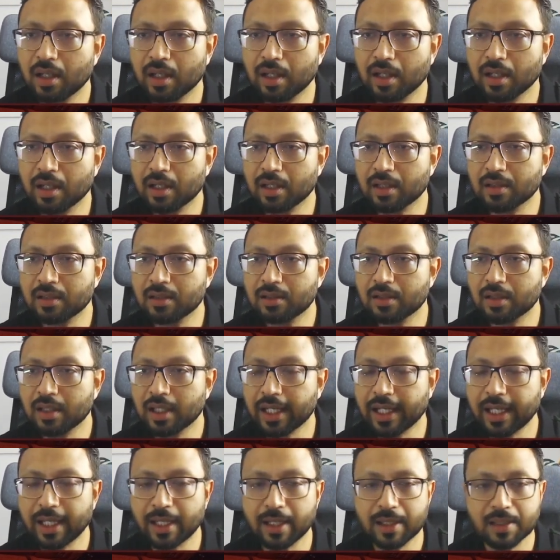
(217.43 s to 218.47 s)
And
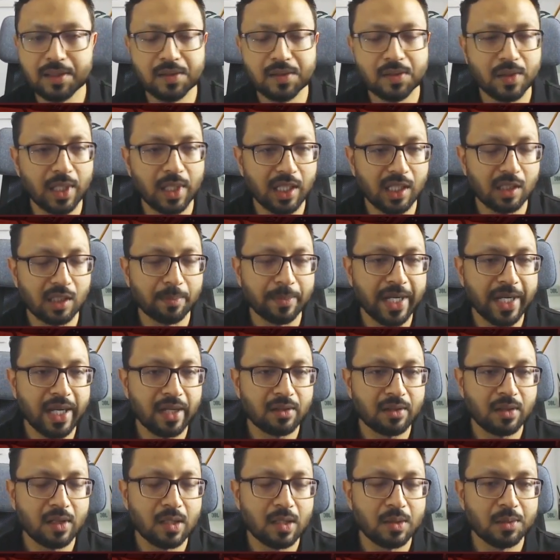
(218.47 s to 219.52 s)
again, it's running in the
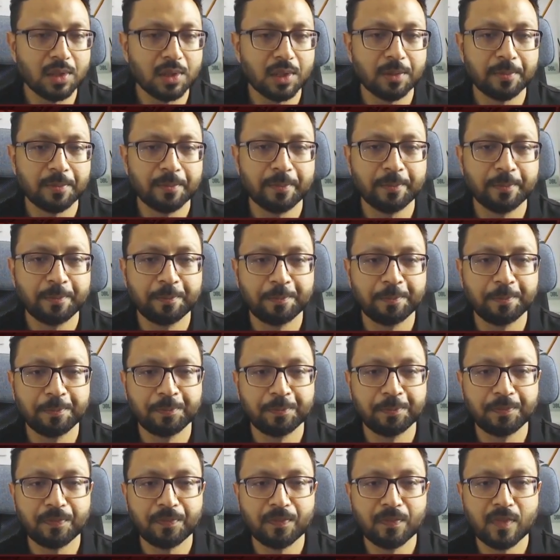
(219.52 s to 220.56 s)
background.
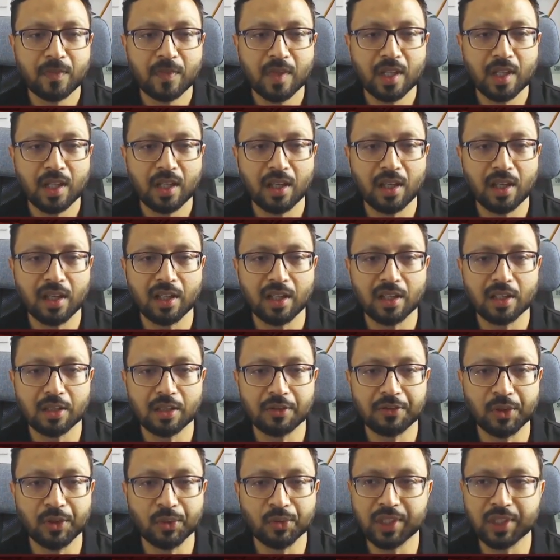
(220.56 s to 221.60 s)
And in
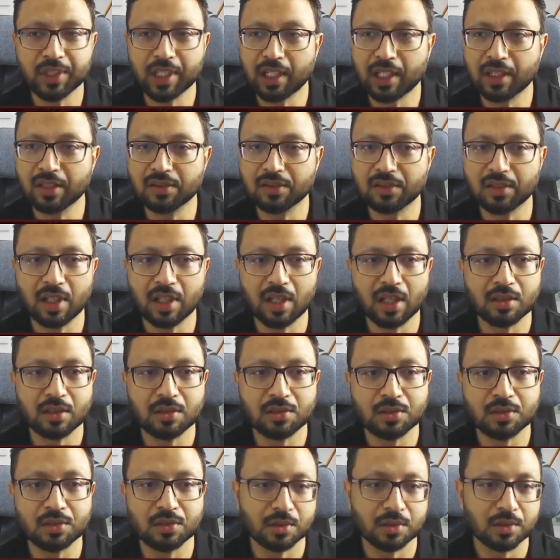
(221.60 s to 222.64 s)
a few seconds, it
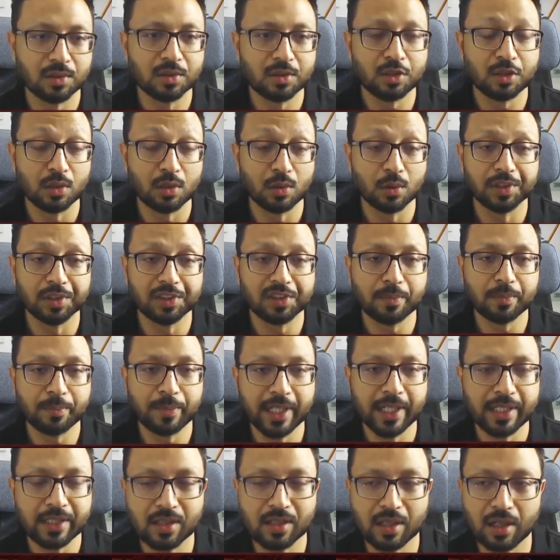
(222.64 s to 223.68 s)
should show us the
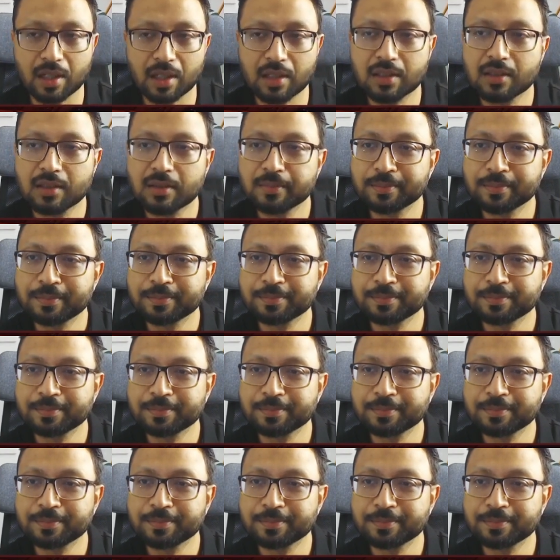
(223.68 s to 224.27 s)
pie chart.